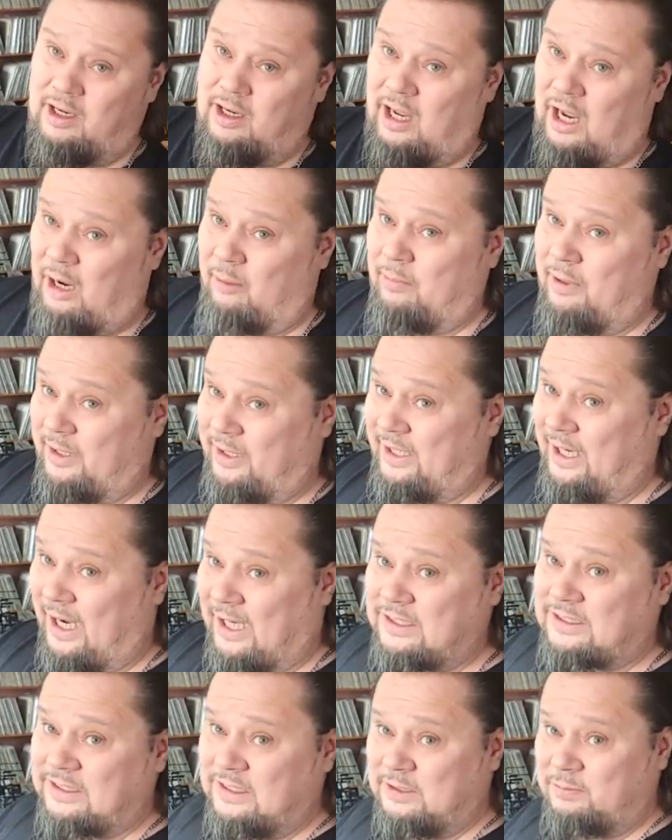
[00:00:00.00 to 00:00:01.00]
I'm going to
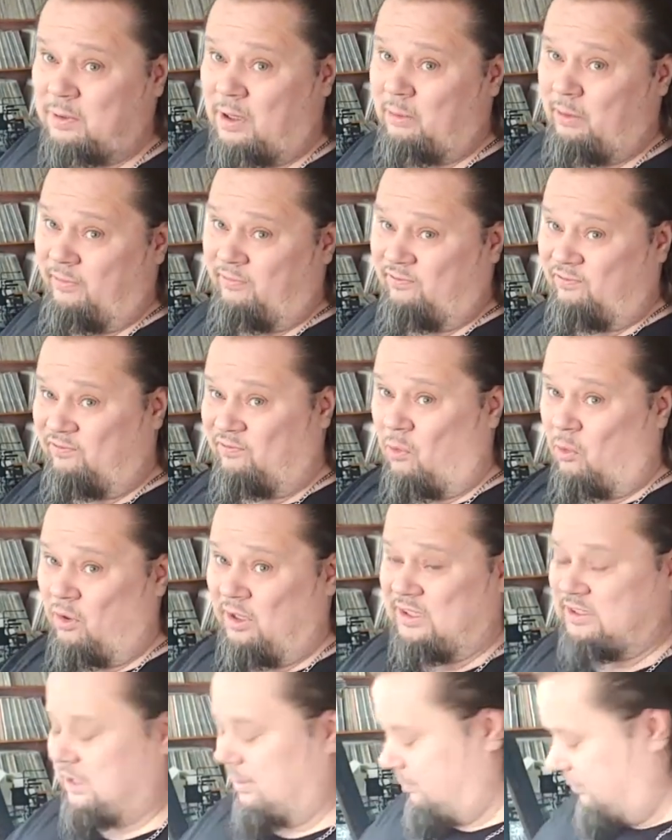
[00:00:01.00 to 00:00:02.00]
guess it's probably
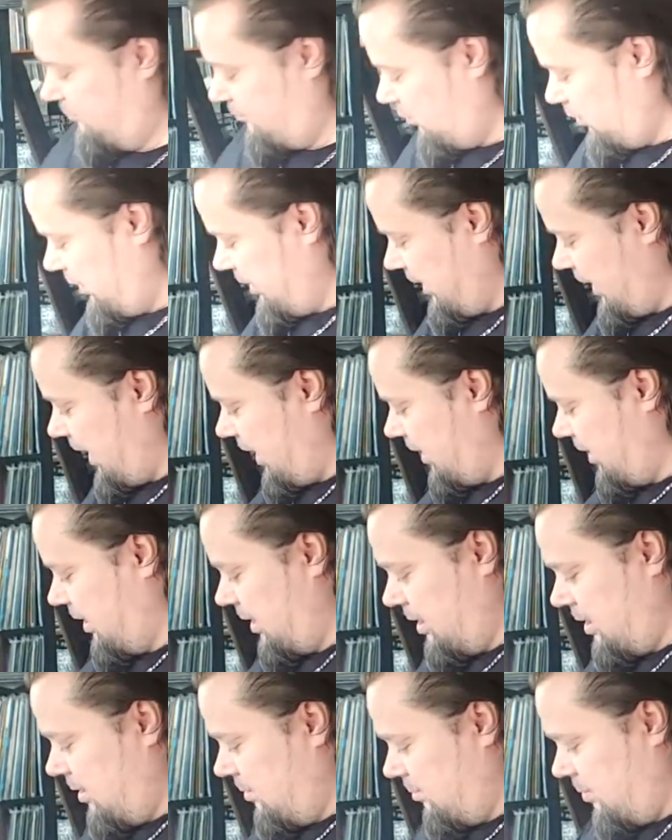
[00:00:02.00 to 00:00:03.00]
47, 48,
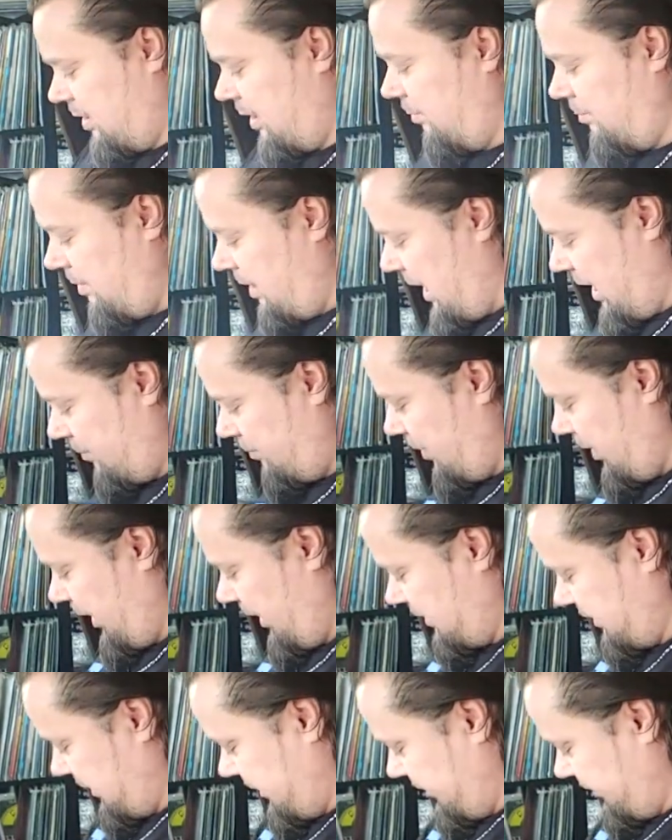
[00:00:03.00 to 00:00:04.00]
but I'm not
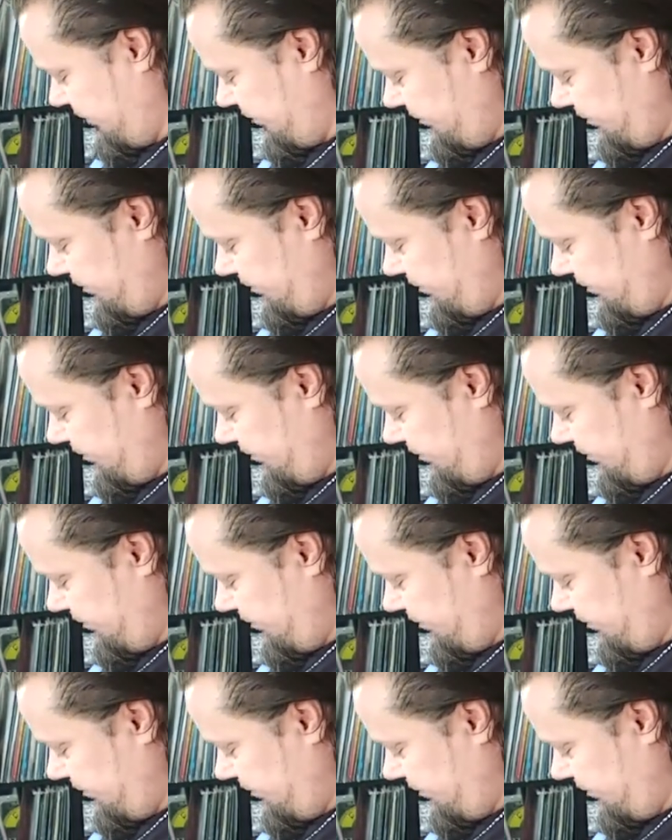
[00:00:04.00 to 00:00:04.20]
positive.